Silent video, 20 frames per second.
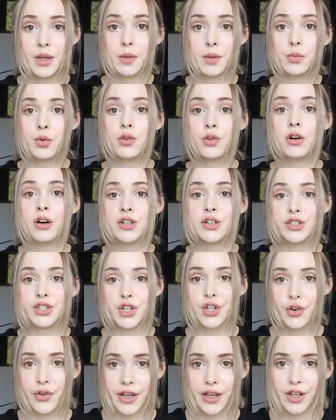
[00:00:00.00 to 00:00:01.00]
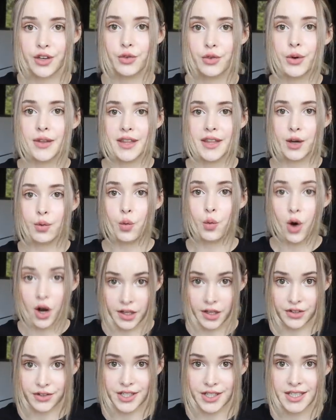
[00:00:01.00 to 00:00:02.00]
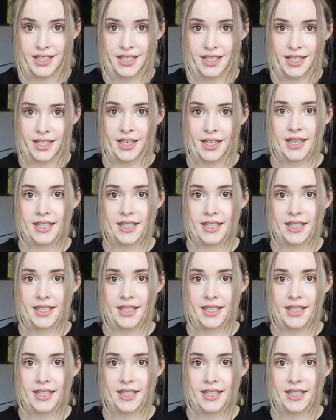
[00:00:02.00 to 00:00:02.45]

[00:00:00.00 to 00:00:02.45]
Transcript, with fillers: people are showing you what they want you to see.